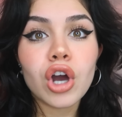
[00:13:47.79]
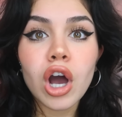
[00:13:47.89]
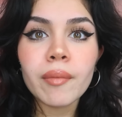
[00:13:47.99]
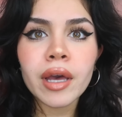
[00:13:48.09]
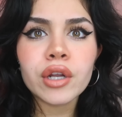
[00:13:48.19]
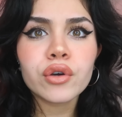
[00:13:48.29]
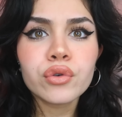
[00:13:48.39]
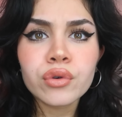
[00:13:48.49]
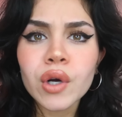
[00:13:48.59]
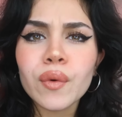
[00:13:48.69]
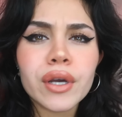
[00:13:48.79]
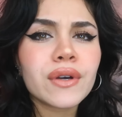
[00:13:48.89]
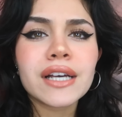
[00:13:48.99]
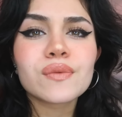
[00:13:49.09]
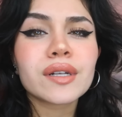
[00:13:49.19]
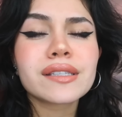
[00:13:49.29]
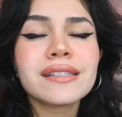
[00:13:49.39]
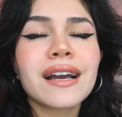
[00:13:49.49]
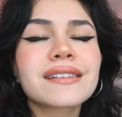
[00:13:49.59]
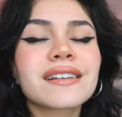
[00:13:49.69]
Comment who or what you guys want to
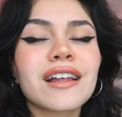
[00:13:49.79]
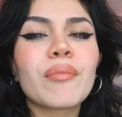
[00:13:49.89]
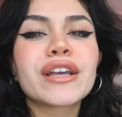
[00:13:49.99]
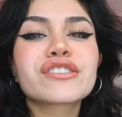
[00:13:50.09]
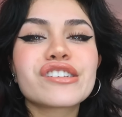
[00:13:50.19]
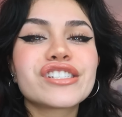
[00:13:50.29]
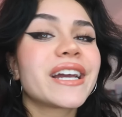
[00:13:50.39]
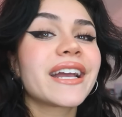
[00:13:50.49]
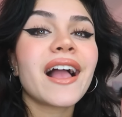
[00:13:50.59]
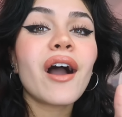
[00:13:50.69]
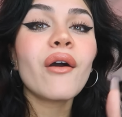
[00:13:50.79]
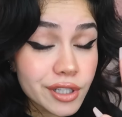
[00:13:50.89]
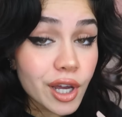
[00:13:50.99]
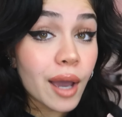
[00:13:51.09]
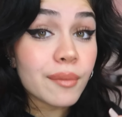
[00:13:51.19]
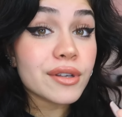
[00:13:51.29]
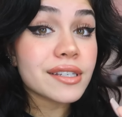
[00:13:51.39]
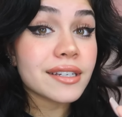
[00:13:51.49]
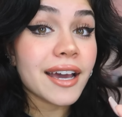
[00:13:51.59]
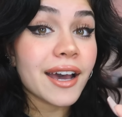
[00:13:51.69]
see next, and I'll make sure to check it out. Time to
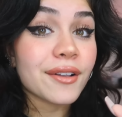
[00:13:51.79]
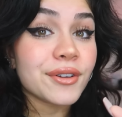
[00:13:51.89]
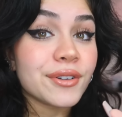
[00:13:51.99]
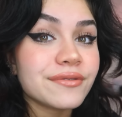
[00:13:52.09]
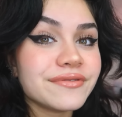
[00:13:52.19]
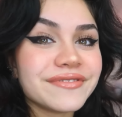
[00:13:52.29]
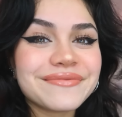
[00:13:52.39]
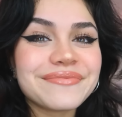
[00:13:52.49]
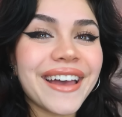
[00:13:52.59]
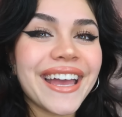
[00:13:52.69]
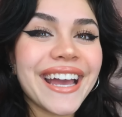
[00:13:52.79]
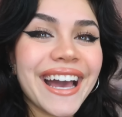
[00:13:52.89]
skedaddle. Bye,